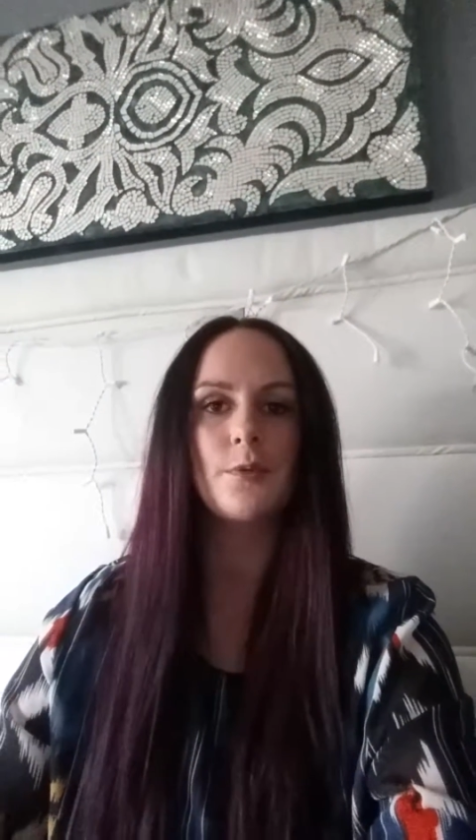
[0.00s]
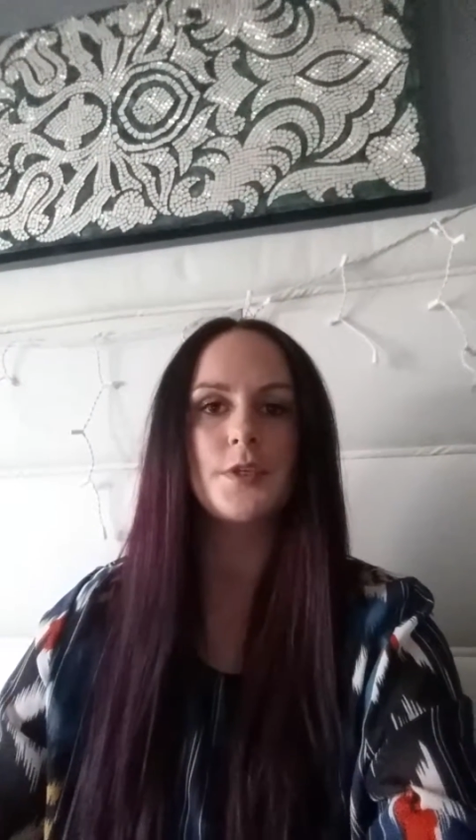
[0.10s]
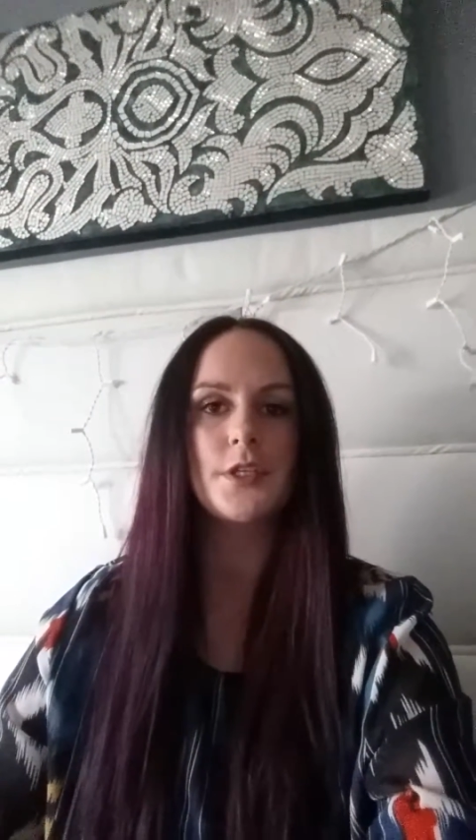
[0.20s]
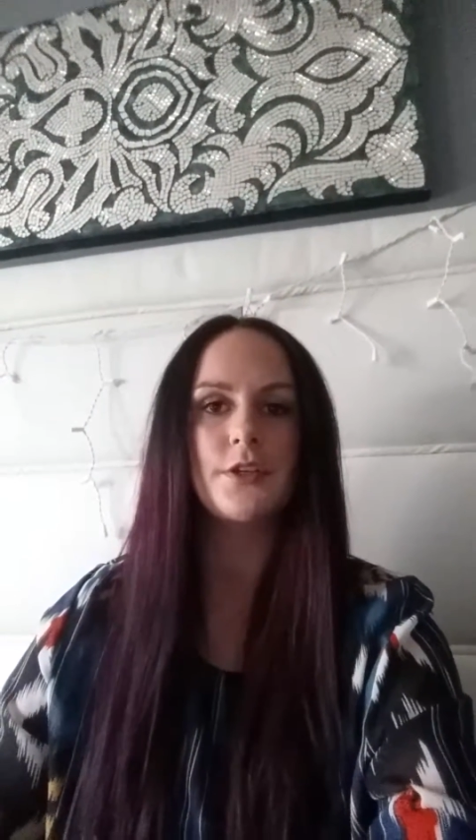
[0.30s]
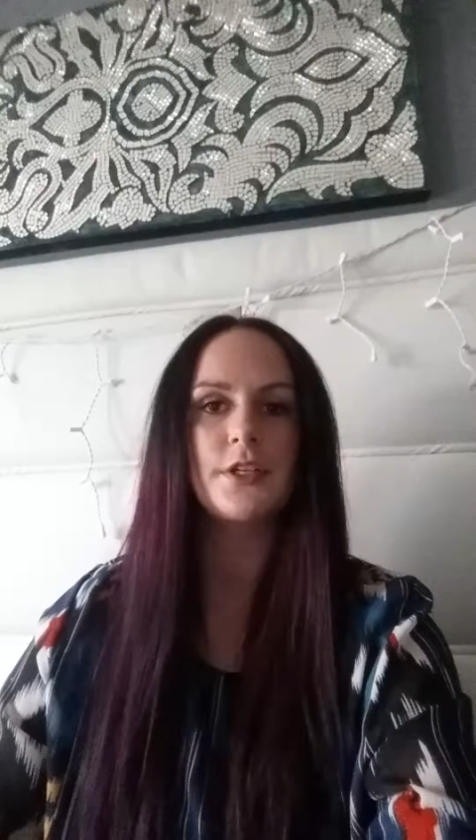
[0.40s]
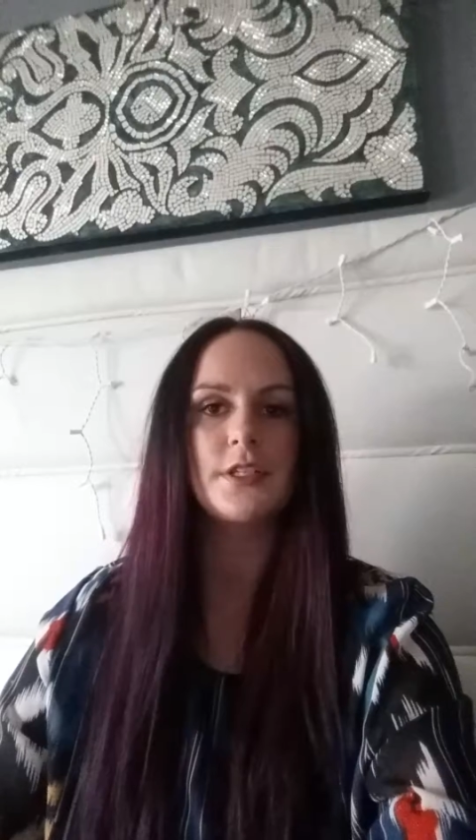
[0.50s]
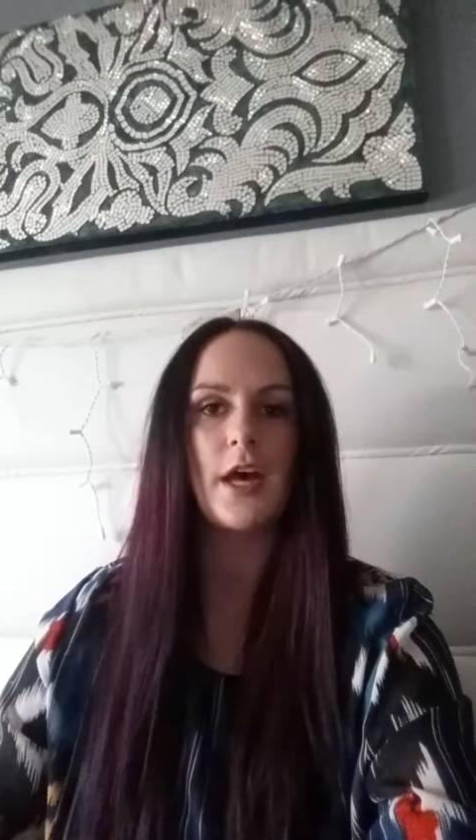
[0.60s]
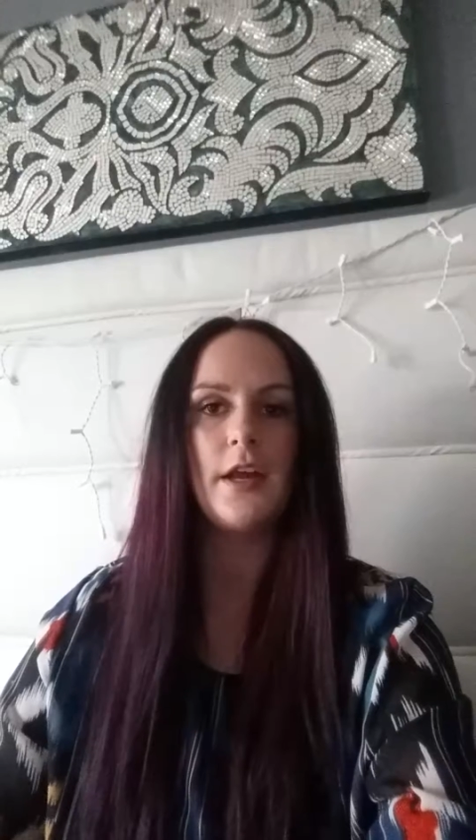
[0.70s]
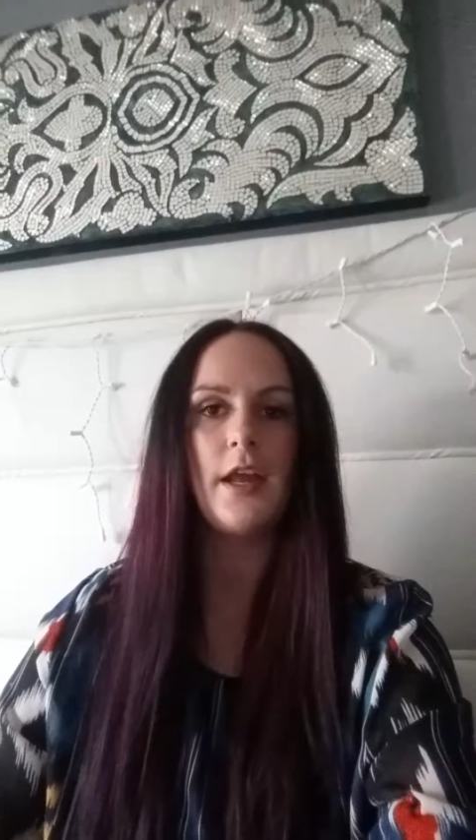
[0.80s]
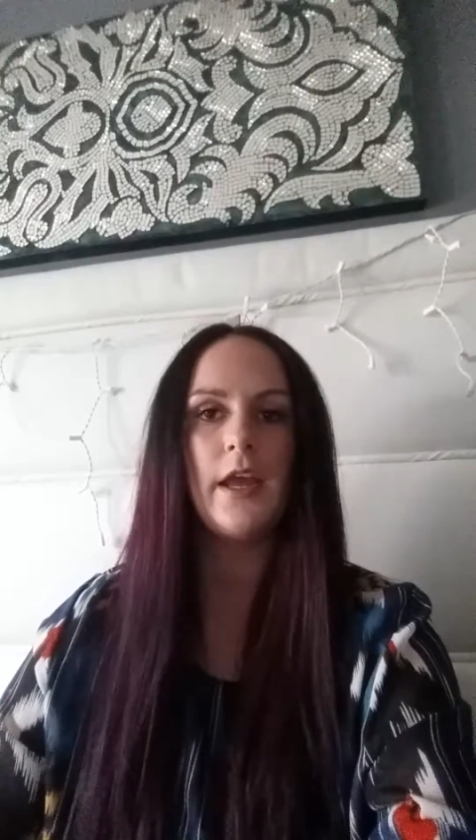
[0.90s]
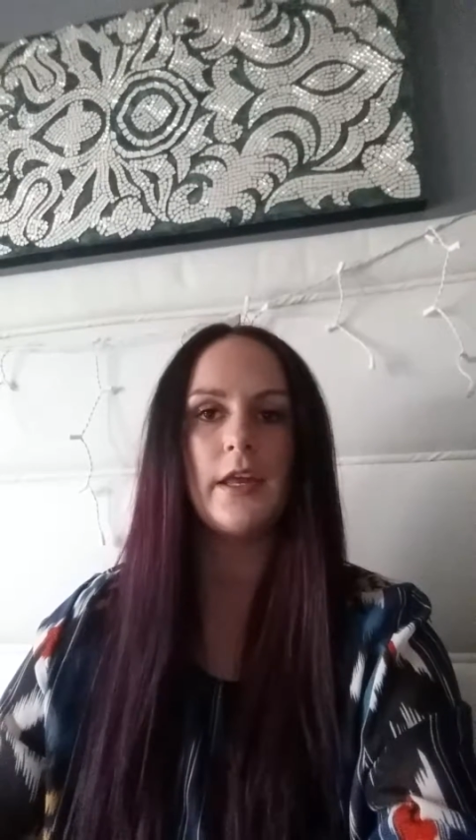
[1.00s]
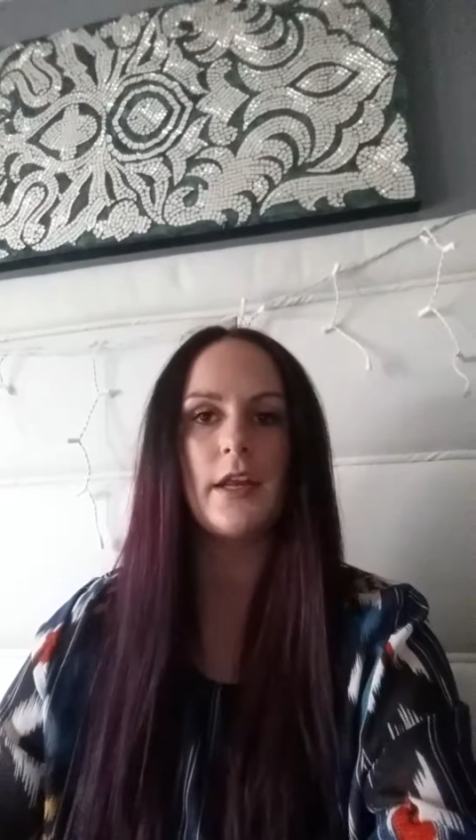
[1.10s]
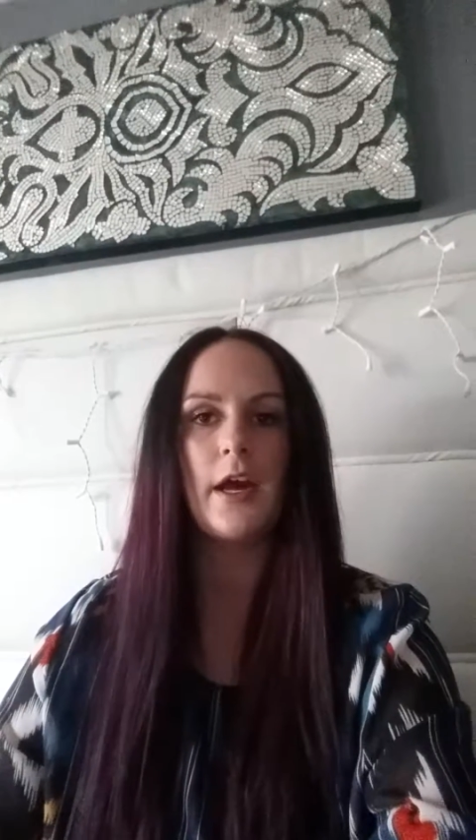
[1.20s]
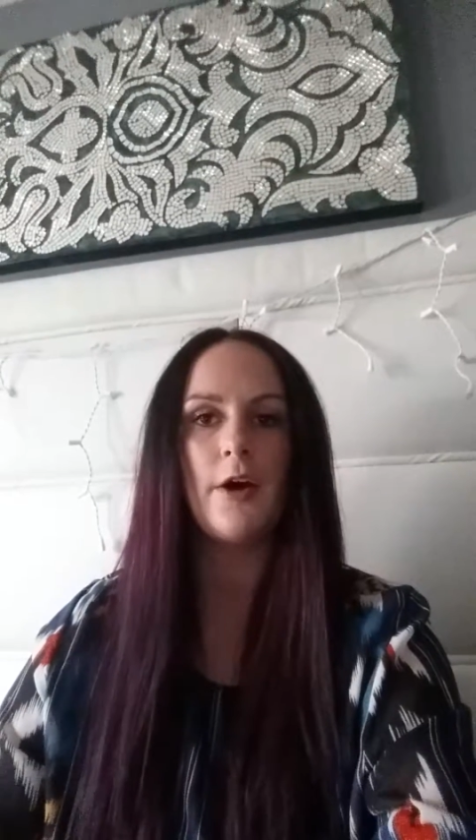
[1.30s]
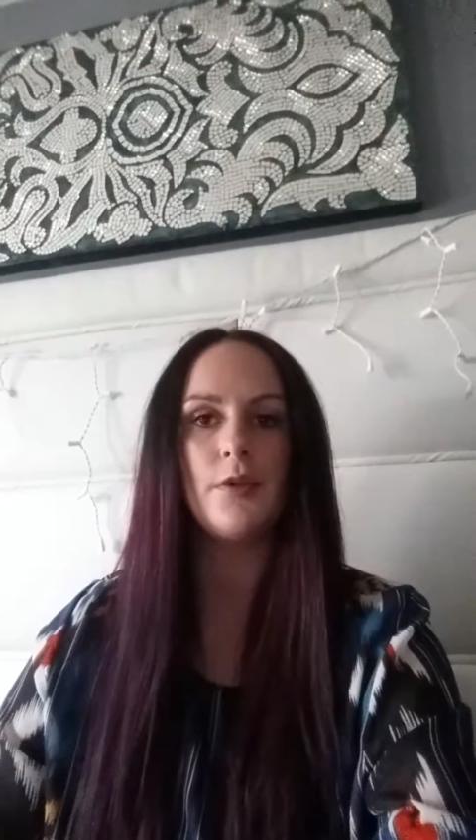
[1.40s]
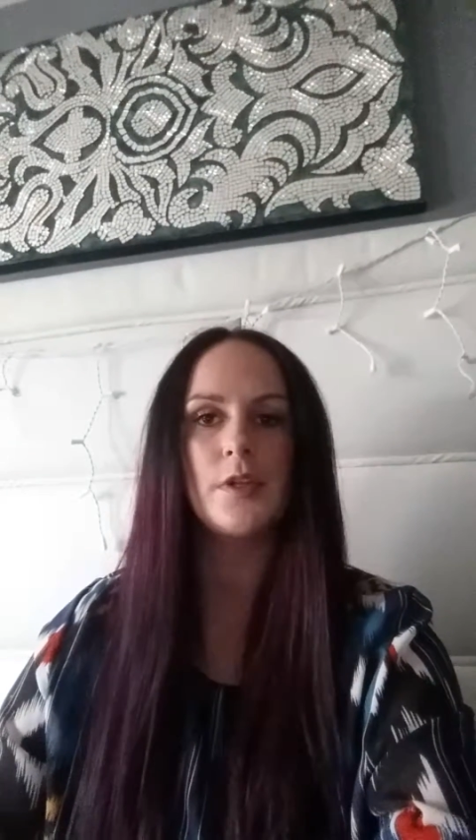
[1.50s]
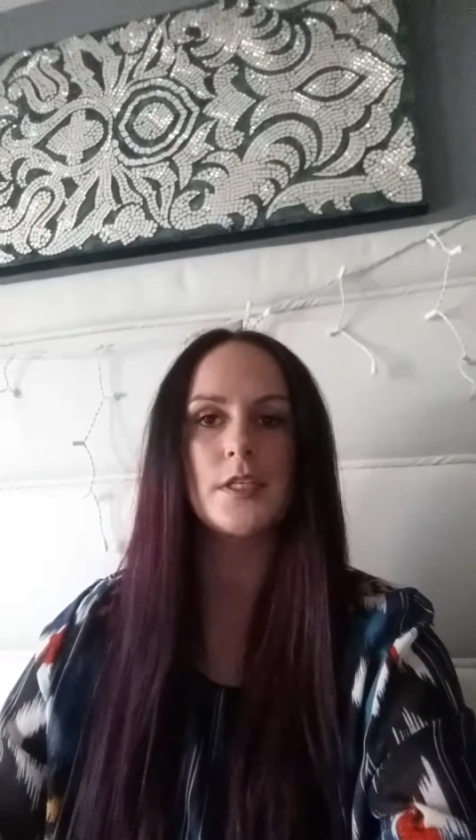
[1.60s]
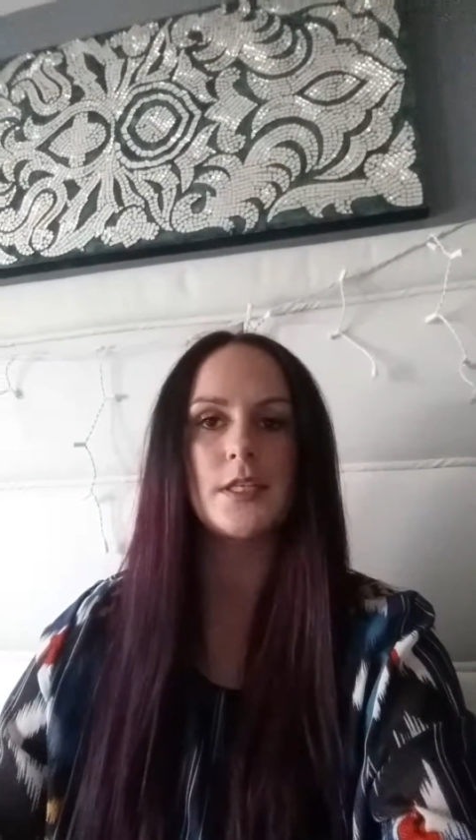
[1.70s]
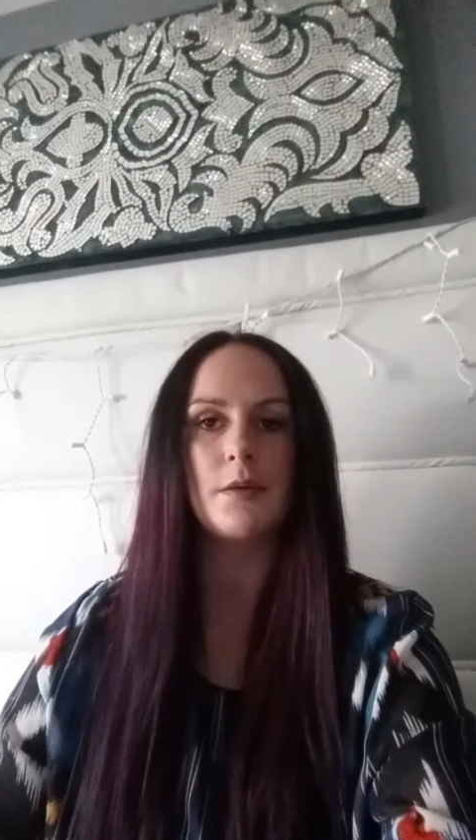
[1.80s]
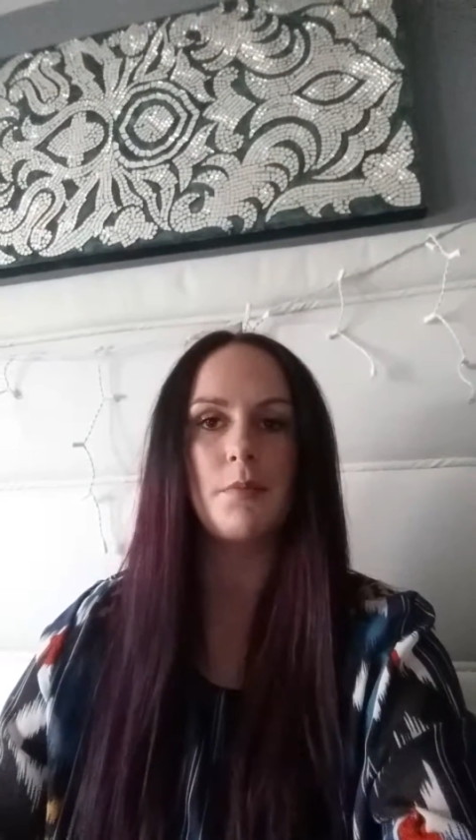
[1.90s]
was to design a handout
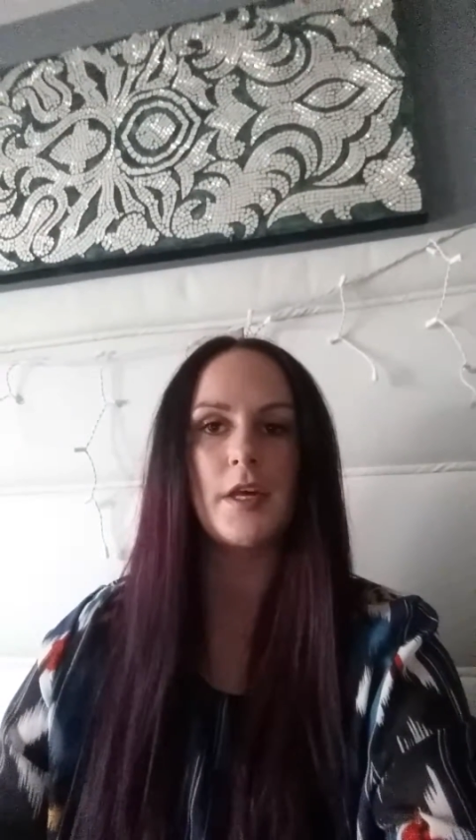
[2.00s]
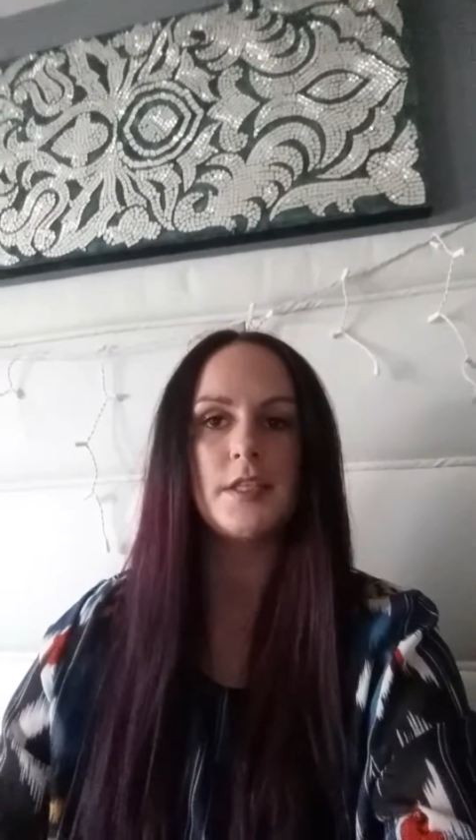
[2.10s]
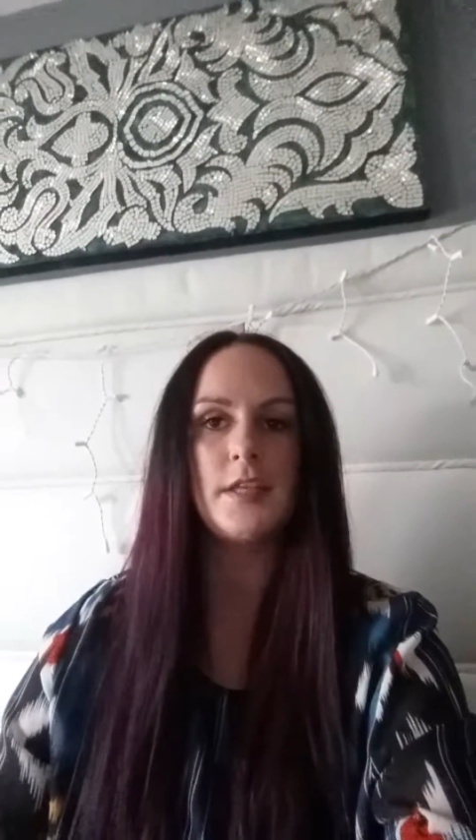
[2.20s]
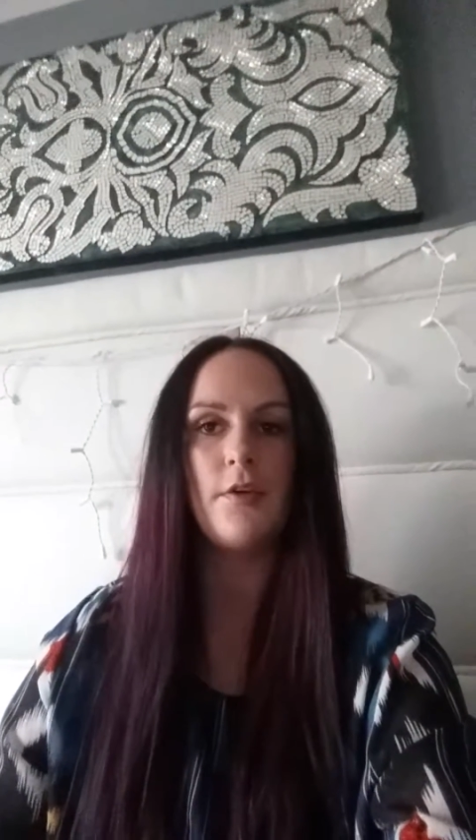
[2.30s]
listing best